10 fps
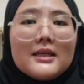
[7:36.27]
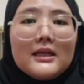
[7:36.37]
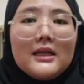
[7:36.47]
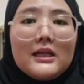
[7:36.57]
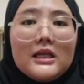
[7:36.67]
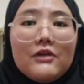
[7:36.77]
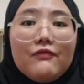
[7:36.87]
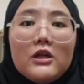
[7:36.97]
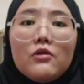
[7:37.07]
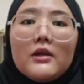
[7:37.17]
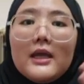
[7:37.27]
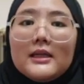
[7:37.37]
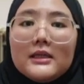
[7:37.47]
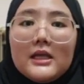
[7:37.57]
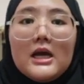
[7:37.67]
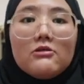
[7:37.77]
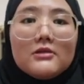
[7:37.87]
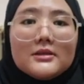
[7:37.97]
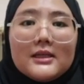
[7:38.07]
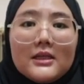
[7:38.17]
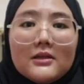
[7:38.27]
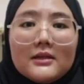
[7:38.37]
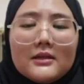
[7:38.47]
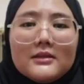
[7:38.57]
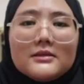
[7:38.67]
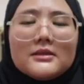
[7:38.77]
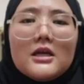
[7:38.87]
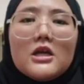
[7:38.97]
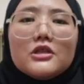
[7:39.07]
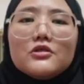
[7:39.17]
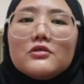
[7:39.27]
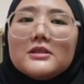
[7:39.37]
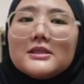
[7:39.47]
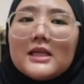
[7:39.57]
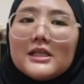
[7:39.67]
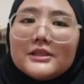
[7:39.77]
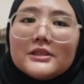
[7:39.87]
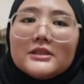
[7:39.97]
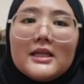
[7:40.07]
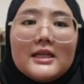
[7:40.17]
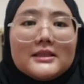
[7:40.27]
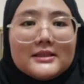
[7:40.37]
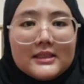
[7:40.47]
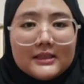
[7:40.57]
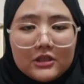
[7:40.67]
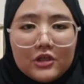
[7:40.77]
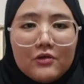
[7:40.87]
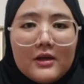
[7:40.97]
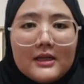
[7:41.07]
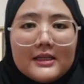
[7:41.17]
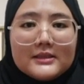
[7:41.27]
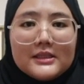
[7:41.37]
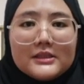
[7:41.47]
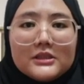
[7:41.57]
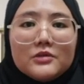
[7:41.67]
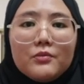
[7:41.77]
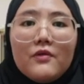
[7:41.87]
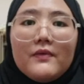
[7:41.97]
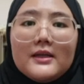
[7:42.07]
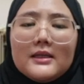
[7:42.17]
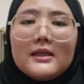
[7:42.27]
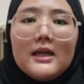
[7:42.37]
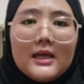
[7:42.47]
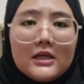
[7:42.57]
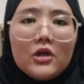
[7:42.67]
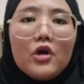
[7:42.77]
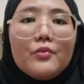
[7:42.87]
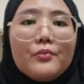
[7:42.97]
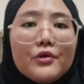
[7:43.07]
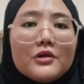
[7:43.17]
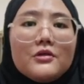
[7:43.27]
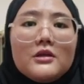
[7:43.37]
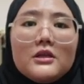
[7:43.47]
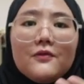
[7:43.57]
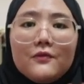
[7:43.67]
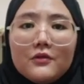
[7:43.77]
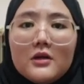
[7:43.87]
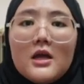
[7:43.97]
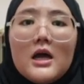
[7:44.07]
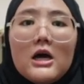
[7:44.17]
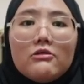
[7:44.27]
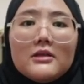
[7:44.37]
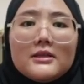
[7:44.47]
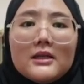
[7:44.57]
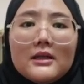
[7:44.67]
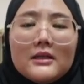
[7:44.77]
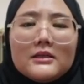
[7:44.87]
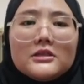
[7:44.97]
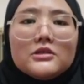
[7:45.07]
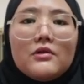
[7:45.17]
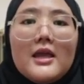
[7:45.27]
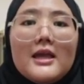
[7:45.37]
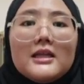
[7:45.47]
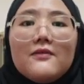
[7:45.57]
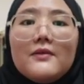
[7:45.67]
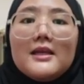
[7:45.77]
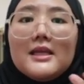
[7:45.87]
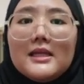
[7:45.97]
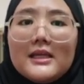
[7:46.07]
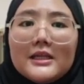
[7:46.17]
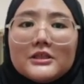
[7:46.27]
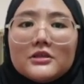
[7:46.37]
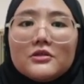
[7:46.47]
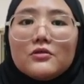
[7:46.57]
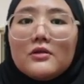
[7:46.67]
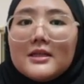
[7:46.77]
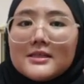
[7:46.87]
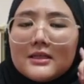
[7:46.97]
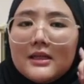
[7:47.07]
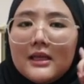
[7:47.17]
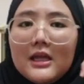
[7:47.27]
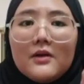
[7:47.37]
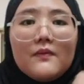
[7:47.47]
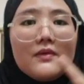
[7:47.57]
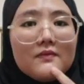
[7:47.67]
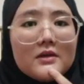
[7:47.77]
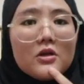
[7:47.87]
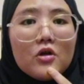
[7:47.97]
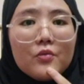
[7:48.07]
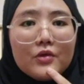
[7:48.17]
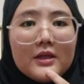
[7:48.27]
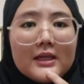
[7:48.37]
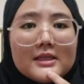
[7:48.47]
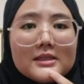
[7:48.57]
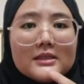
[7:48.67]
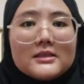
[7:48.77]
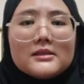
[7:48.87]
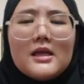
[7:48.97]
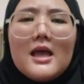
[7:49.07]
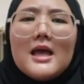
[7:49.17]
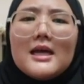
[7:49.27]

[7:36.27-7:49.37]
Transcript: Secondly, if we look at the auditory learners, through discussions and Q&A sessions provided an opportunity for auditory learners to actively engage through listening and verbal communications.